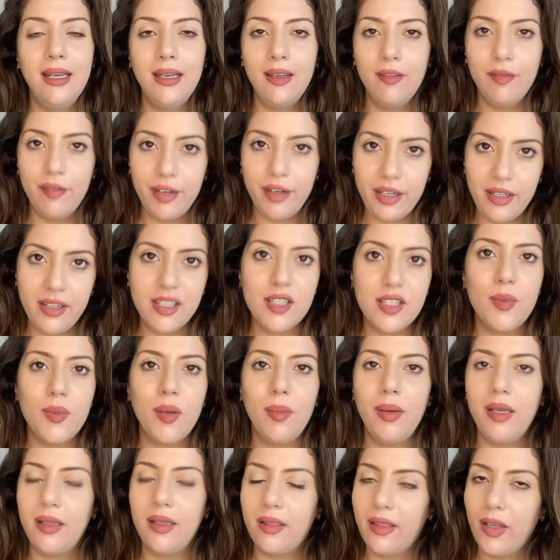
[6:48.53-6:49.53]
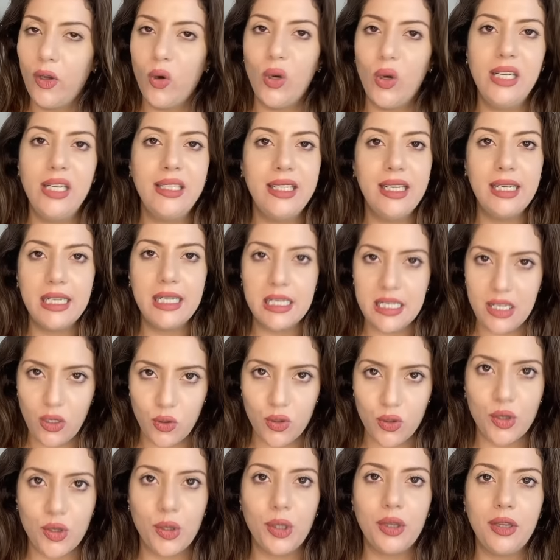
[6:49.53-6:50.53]
Winters mein bhi itne oil ki kisi ko
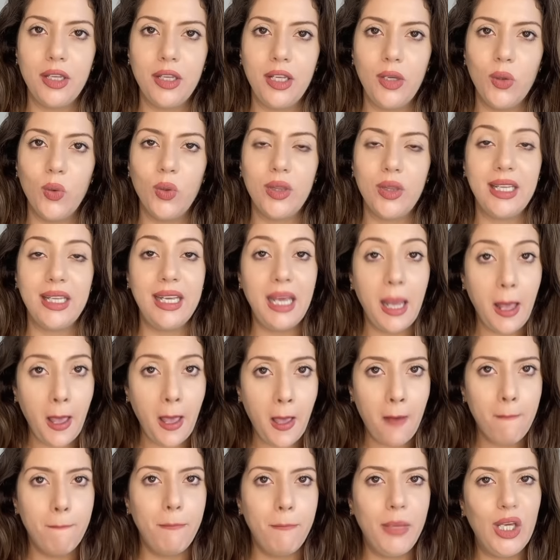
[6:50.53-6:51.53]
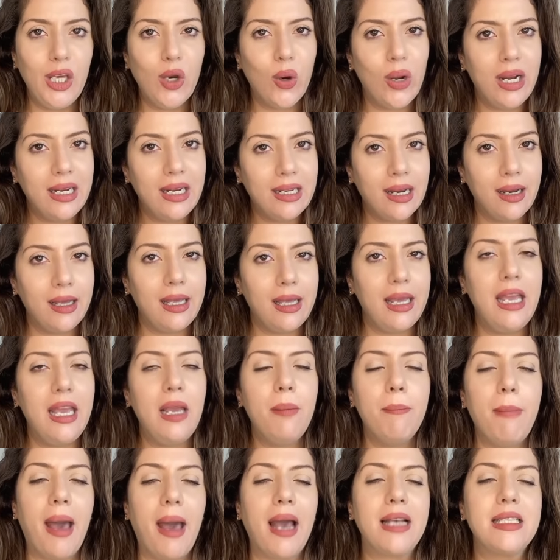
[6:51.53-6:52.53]
zarurat nahi hoti. Bee oil ka ek
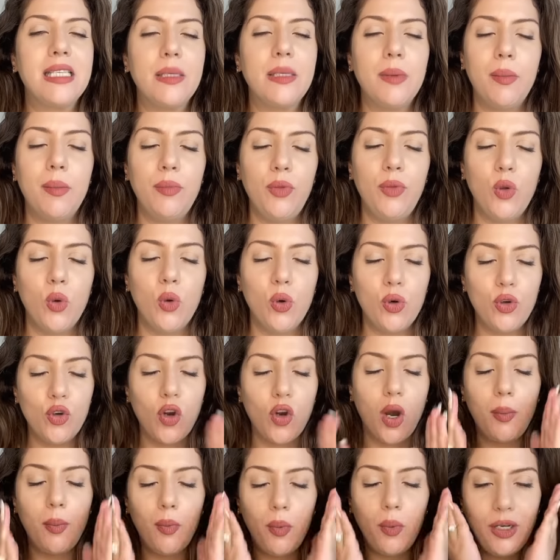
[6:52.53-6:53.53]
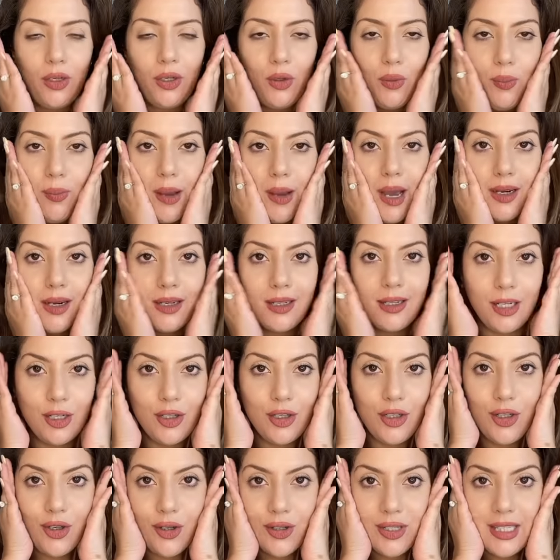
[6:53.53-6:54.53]
maximum do drop, when you pat it
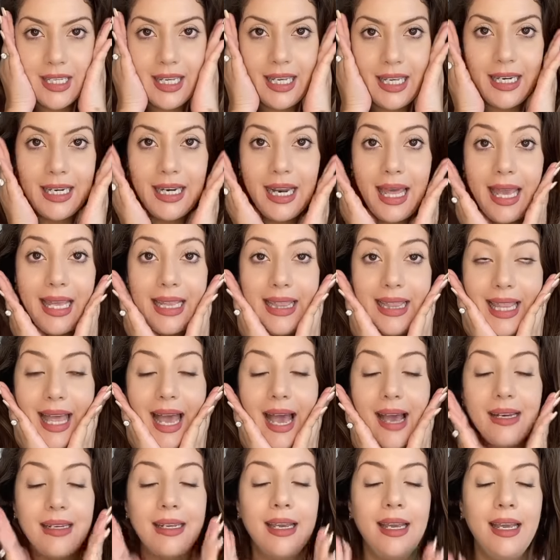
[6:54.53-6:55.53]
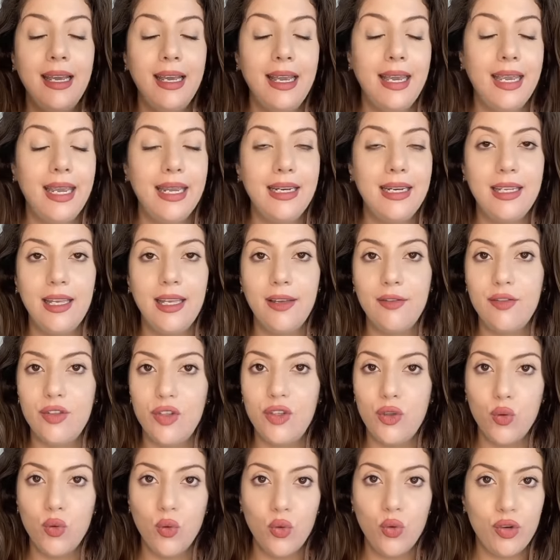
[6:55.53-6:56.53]
into your skin like that, it gives
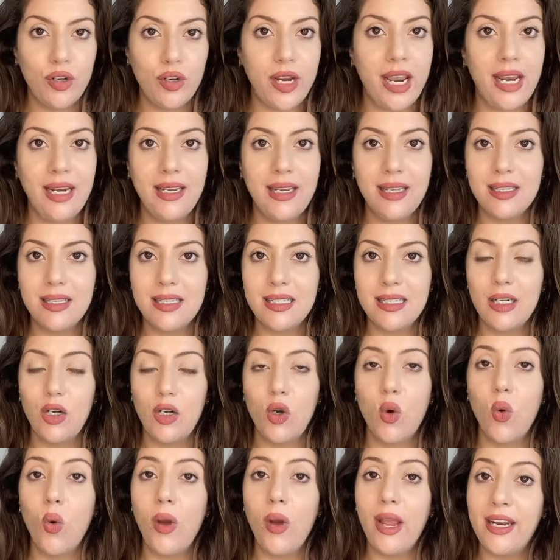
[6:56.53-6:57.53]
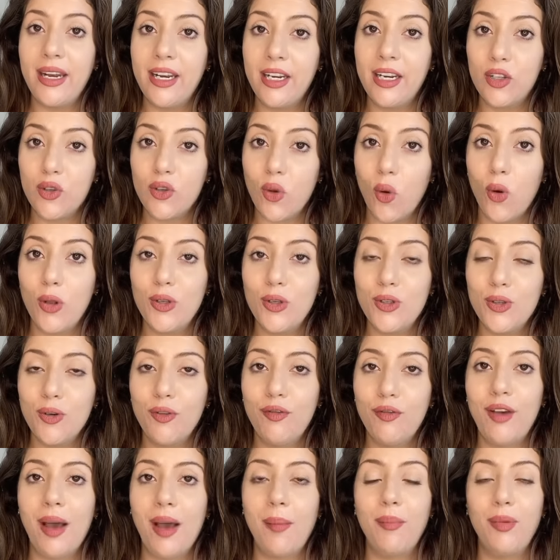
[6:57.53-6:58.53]
you radiance glow, and it's also
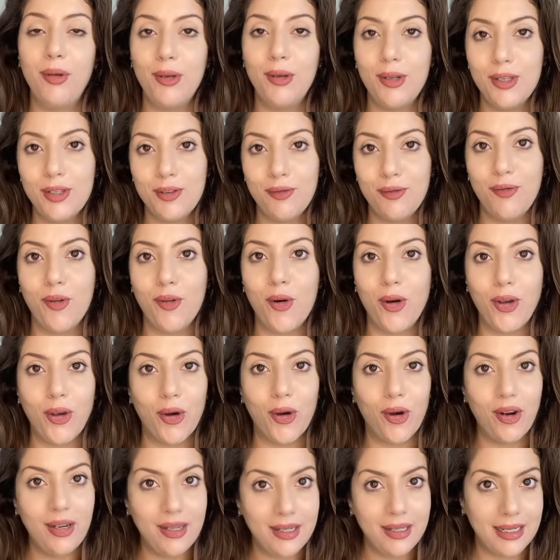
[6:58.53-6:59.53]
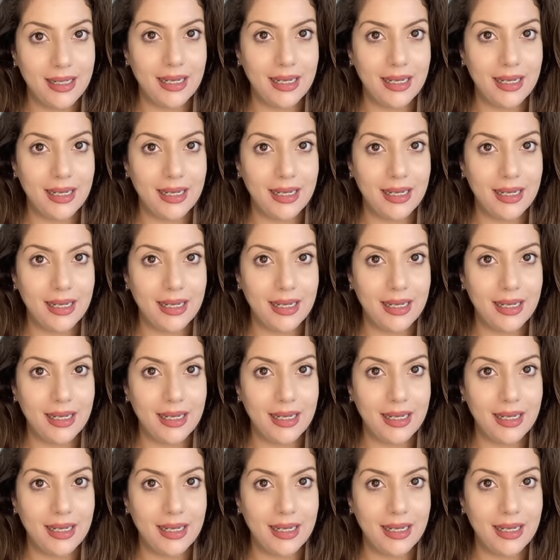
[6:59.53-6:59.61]
fabulous for your